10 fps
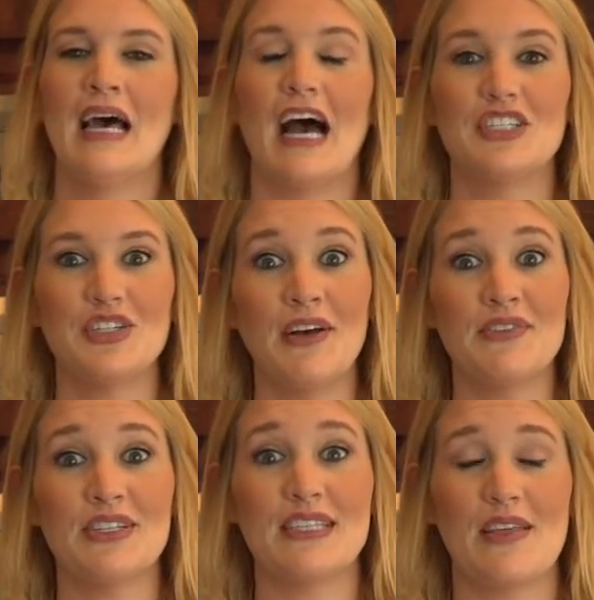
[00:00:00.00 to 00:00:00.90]
I do have
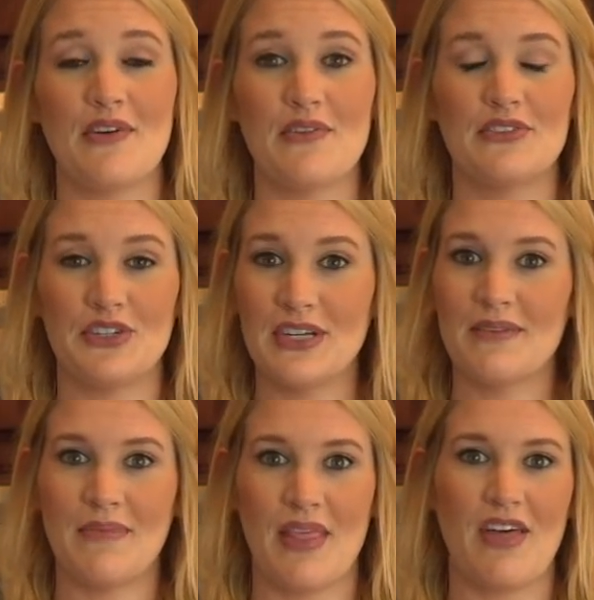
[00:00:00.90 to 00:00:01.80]
to say though, during
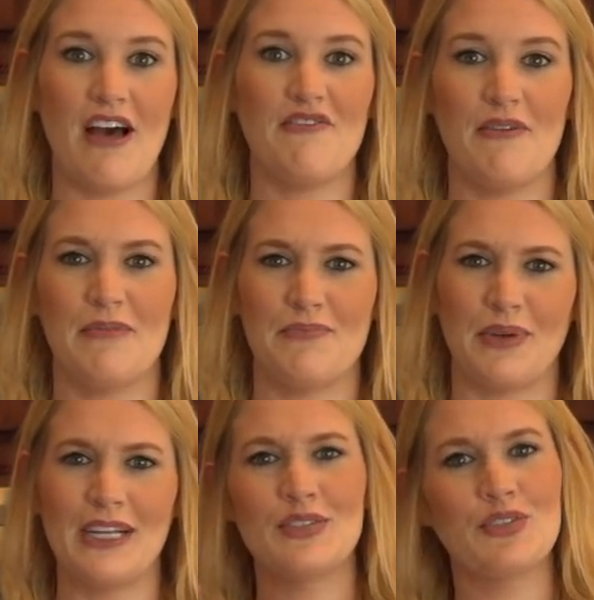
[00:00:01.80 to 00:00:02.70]
the month off, I've been
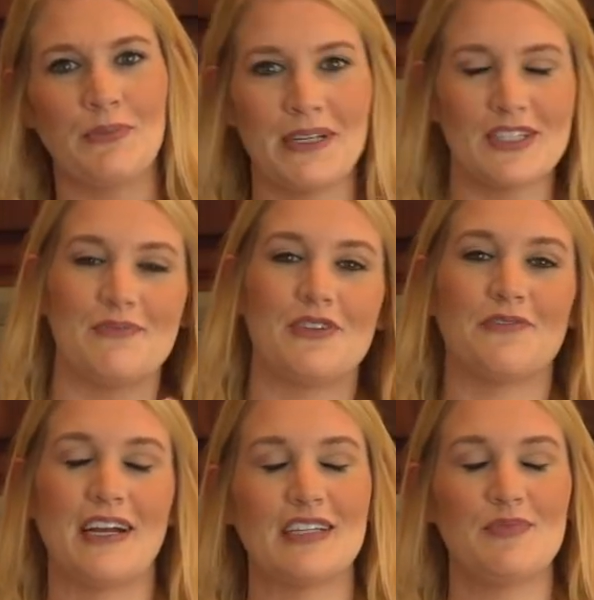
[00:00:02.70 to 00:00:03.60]
brainstorming some new
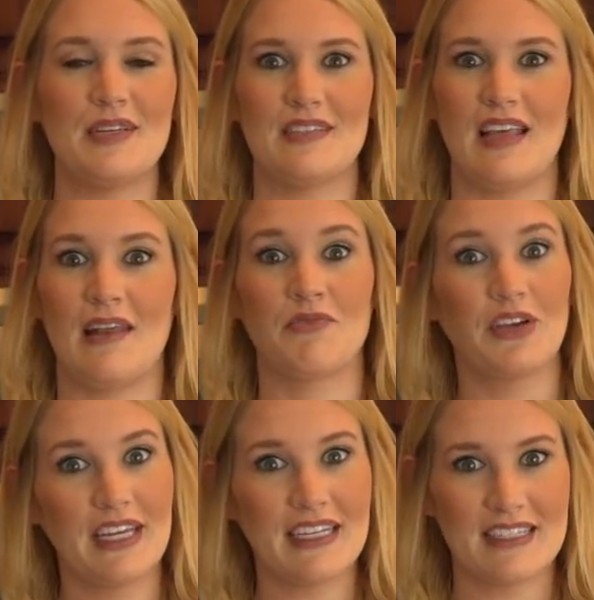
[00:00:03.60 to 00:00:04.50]
recipes that I'm
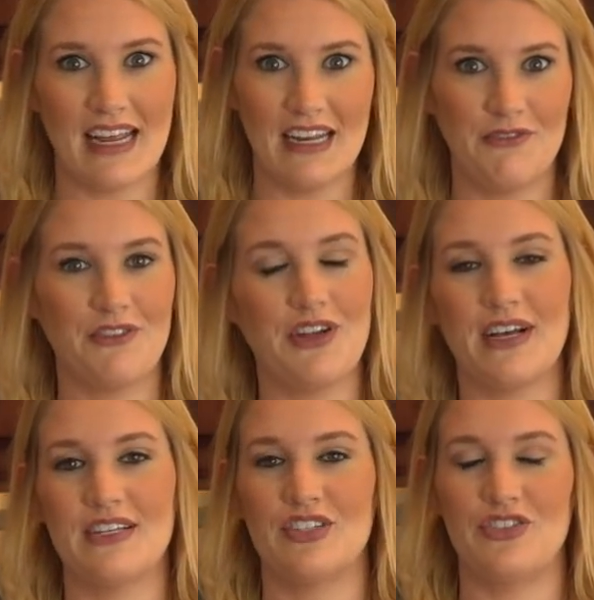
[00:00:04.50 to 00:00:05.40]
really excited for you
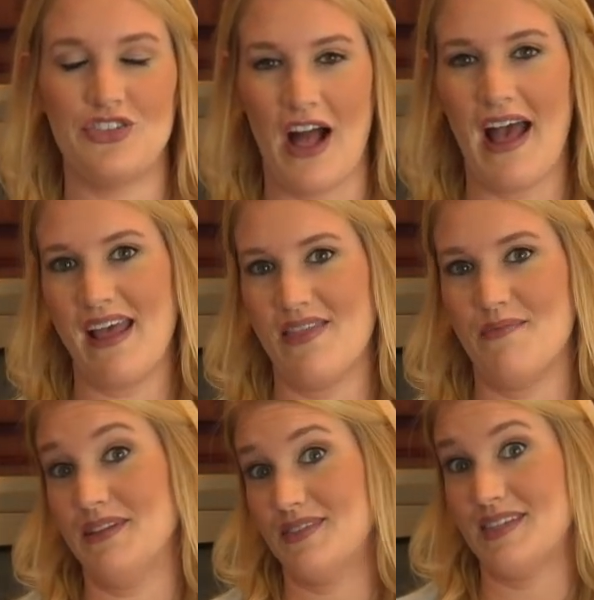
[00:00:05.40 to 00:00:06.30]
guys to try in the
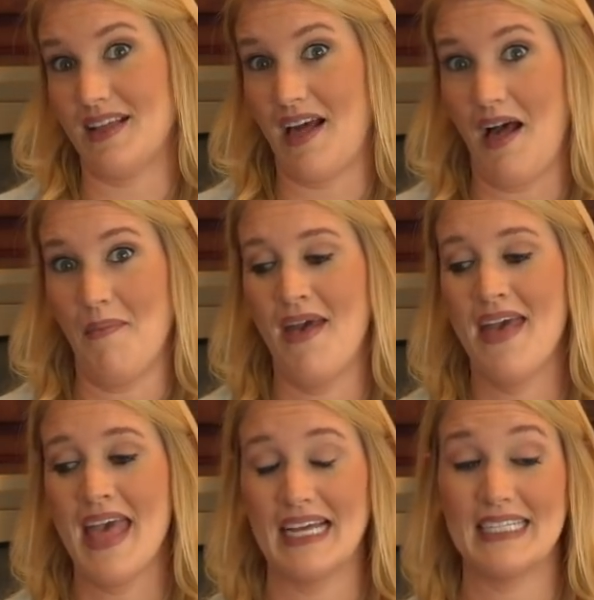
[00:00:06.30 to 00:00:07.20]
months to come.
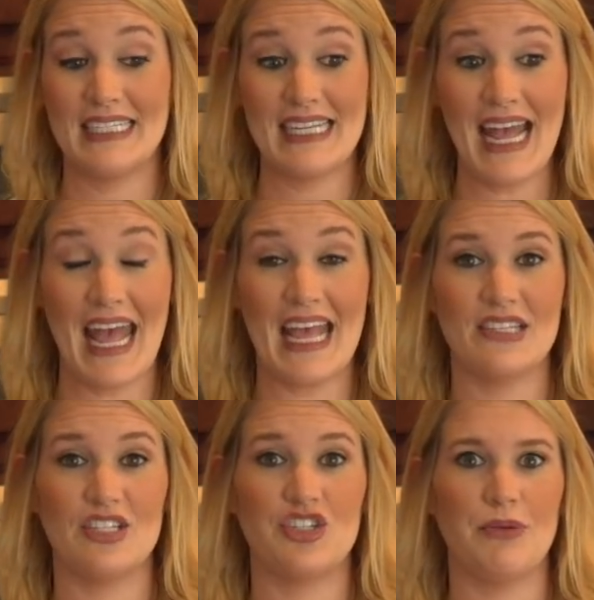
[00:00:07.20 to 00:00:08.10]
And today
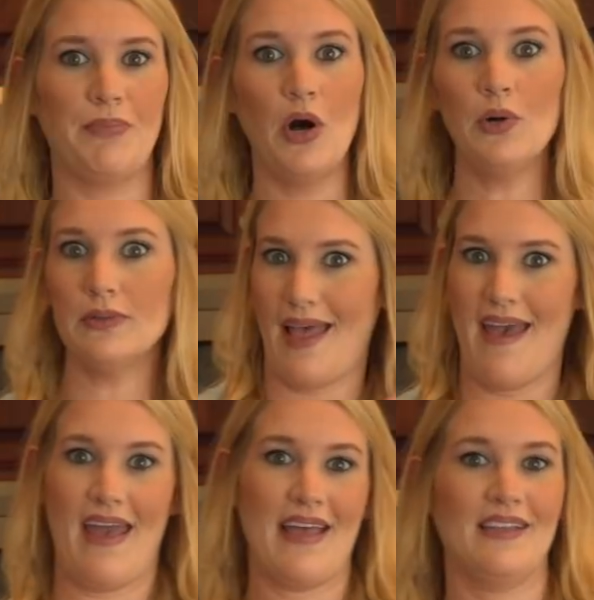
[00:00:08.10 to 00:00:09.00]
is a
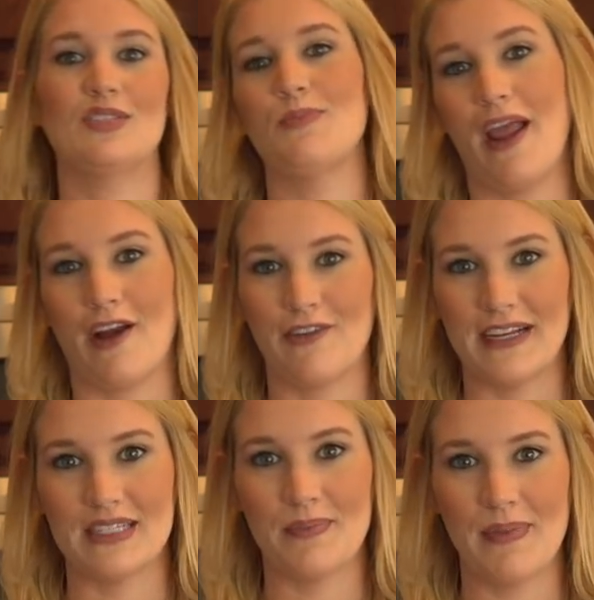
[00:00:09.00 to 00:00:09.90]
Chipotle inspired
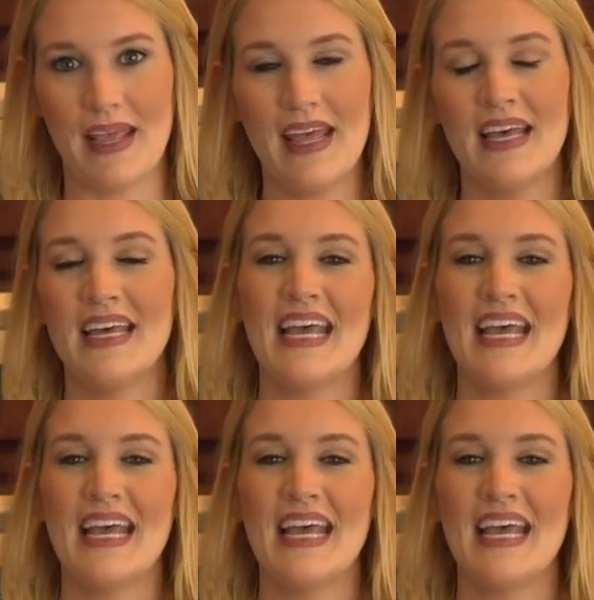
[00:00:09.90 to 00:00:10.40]
recipe.